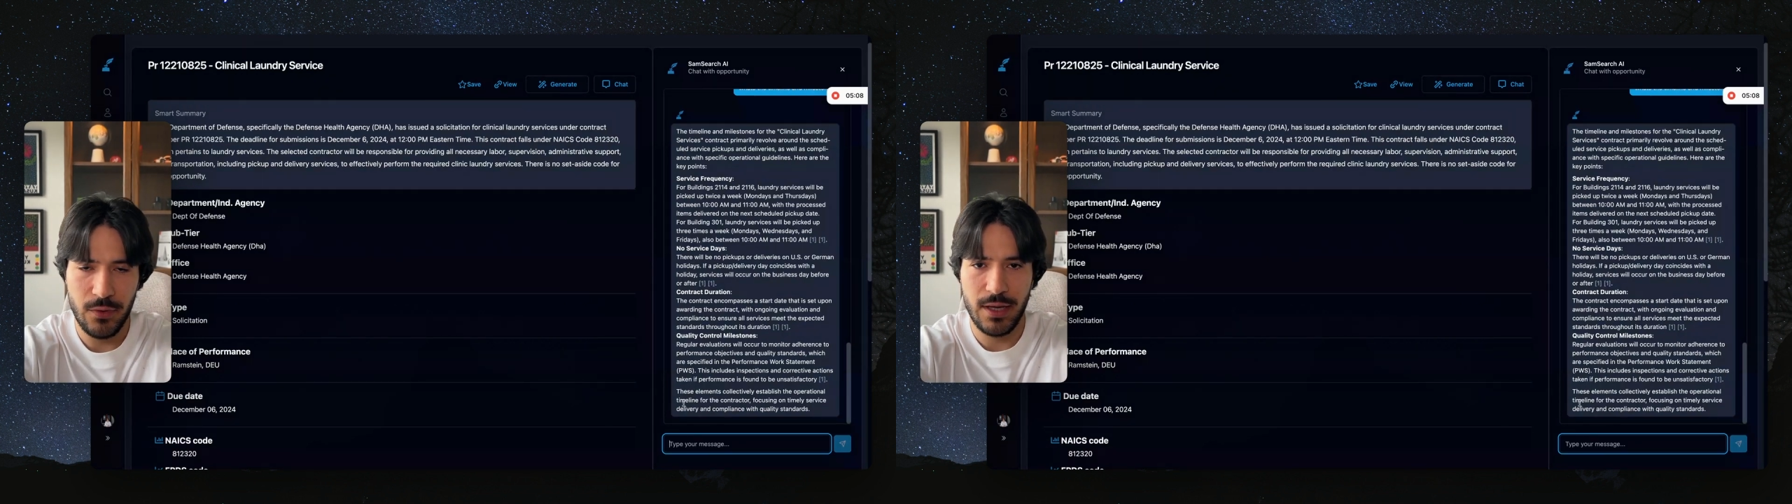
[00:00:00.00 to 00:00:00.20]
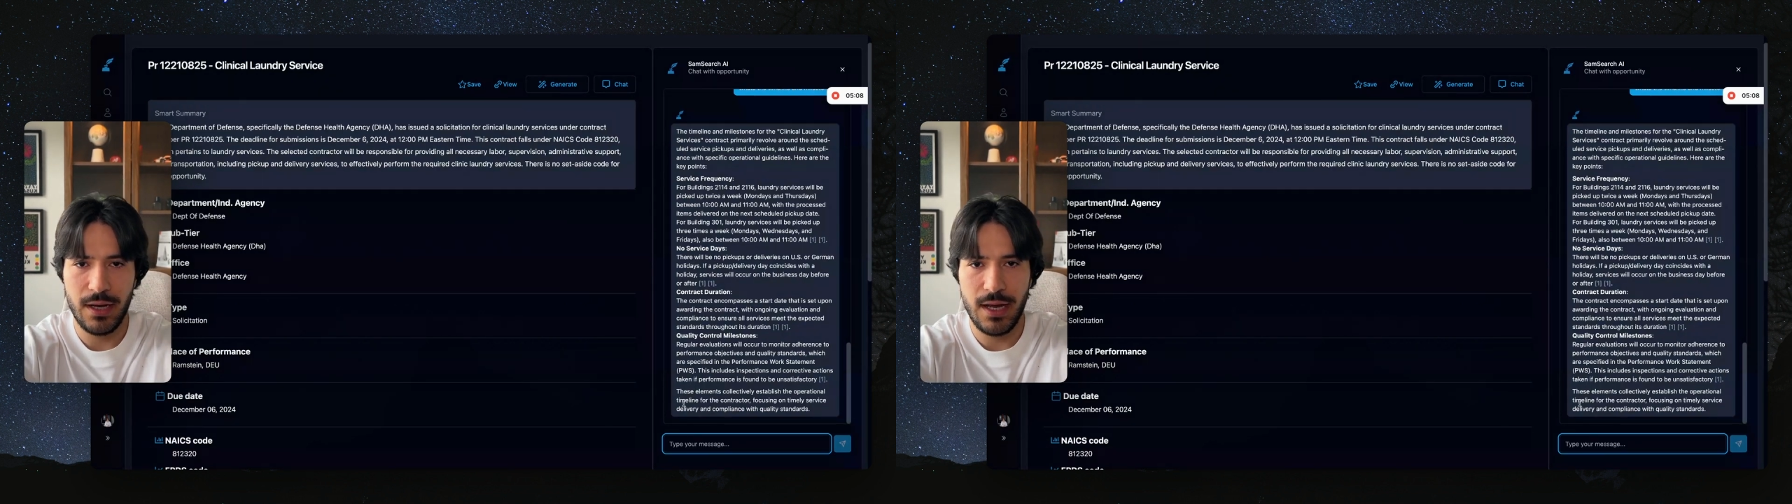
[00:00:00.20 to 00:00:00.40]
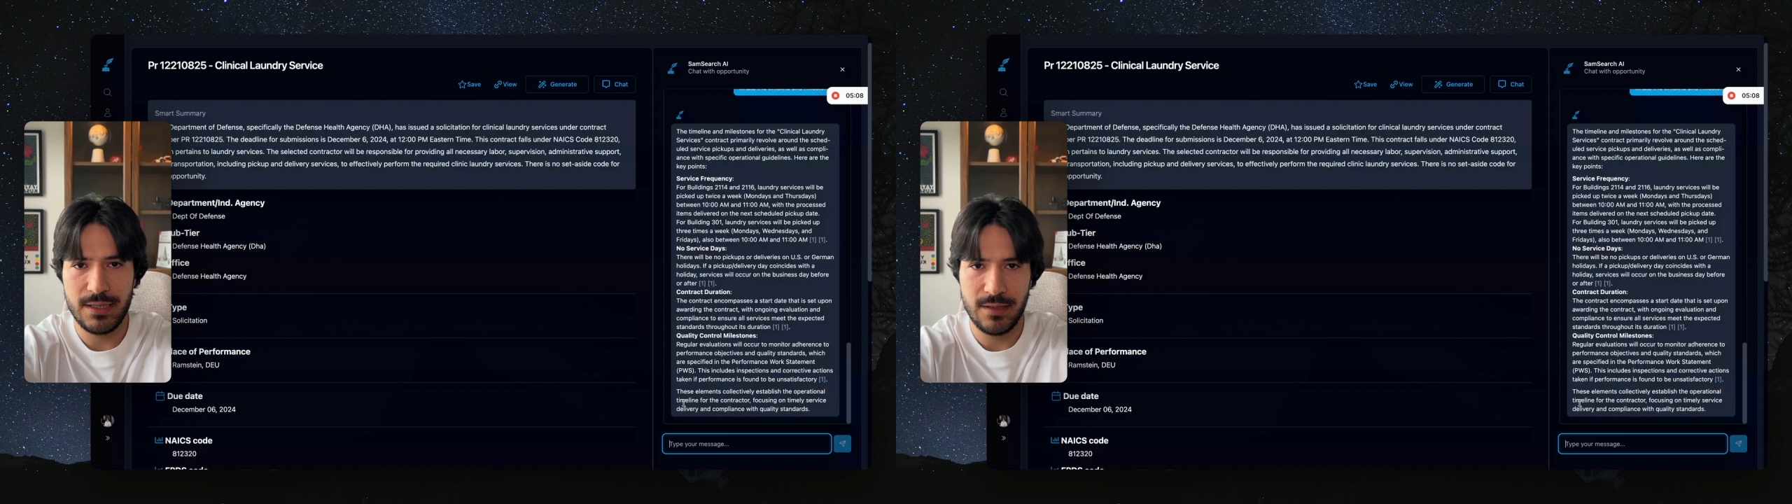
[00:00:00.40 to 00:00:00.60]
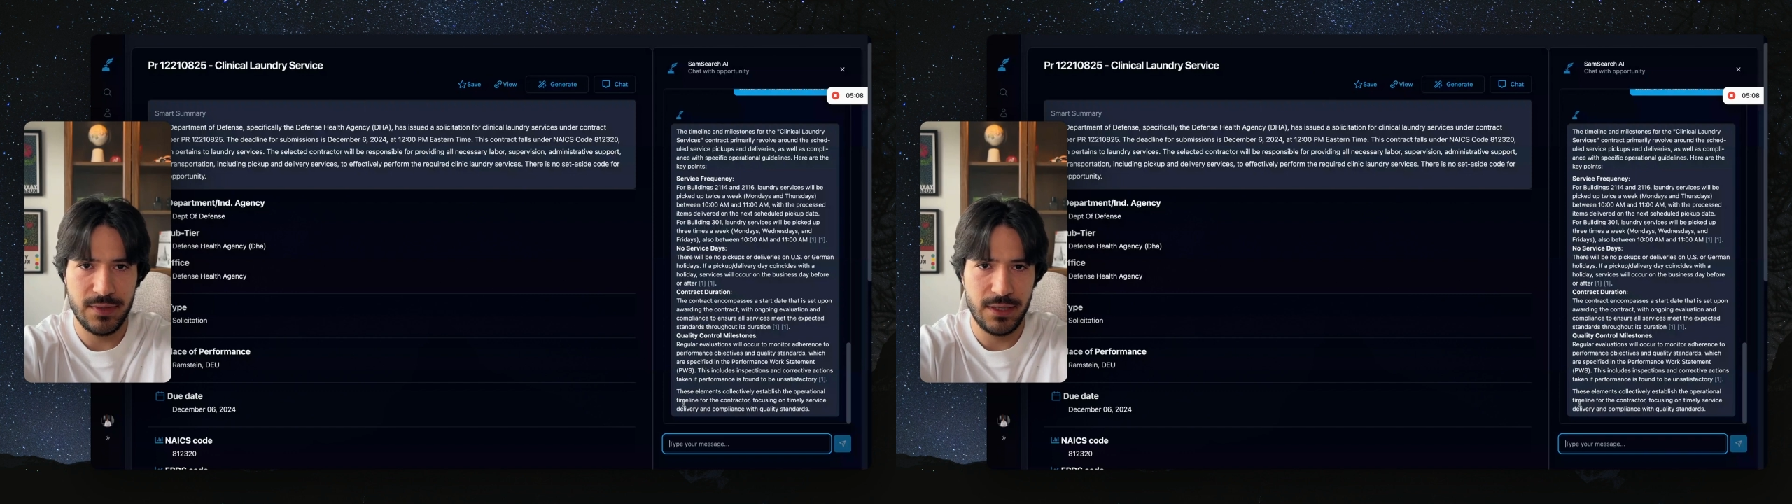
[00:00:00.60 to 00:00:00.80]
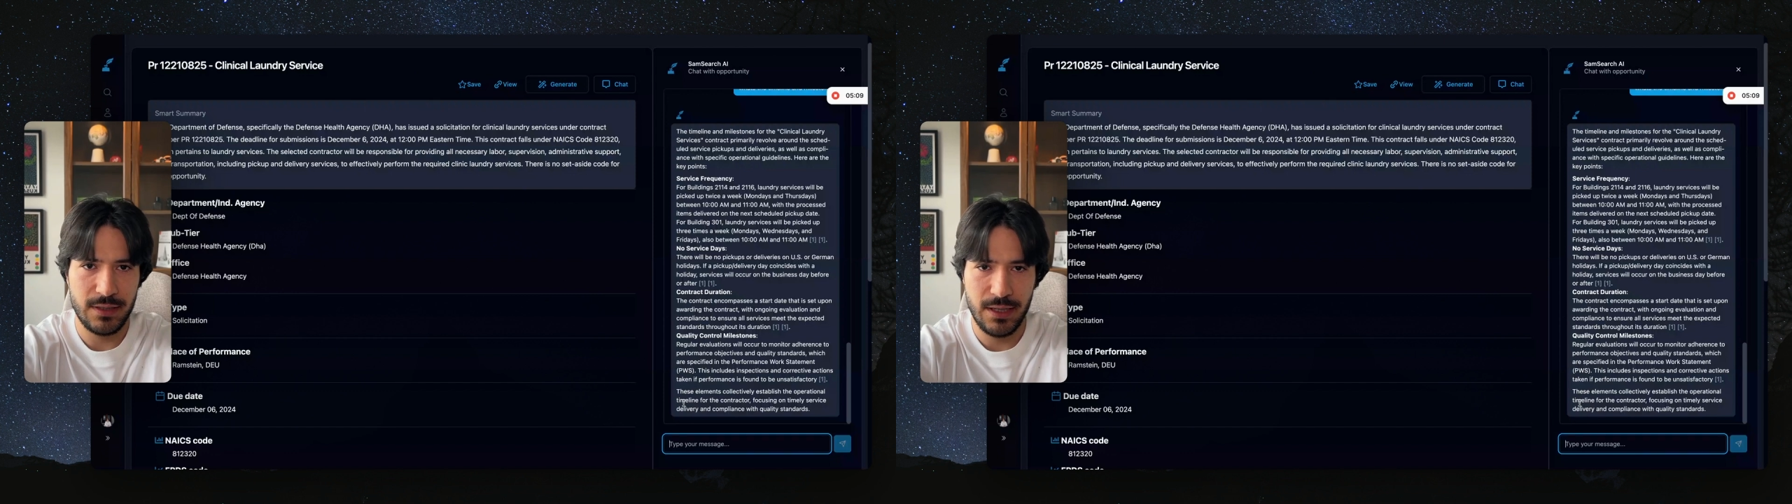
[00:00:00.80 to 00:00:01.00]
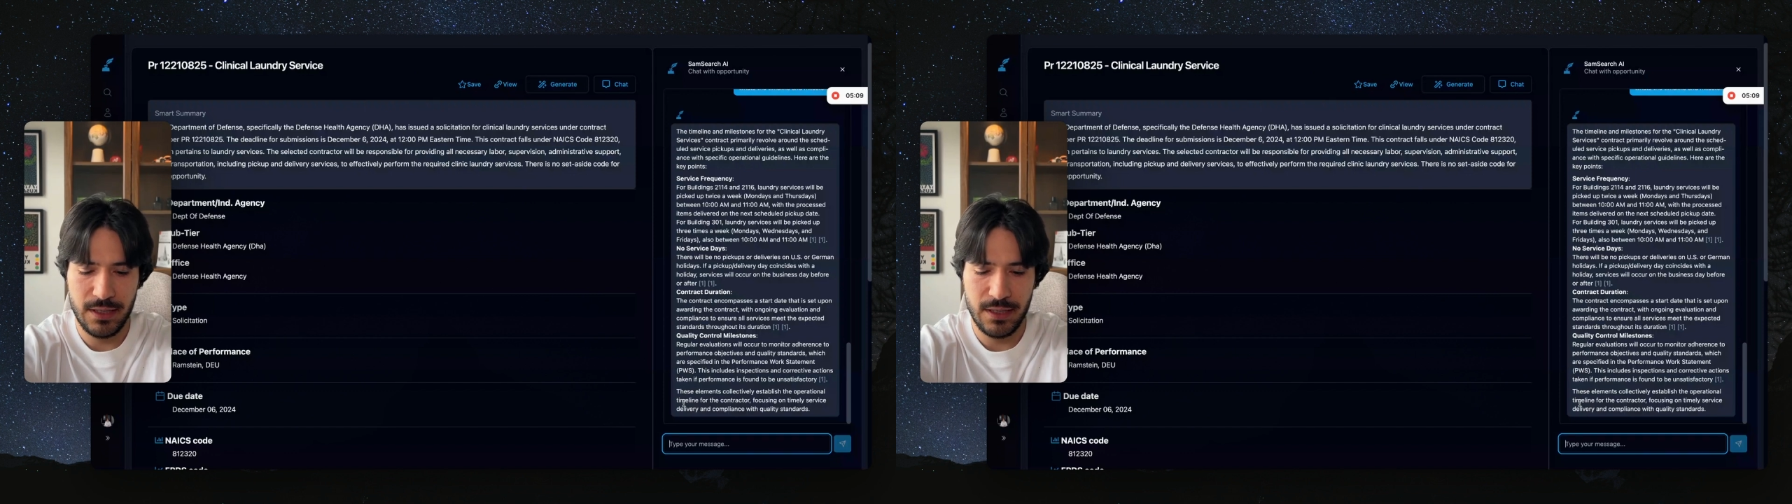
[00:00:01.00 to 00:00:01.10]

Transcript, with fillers: Now we can ask something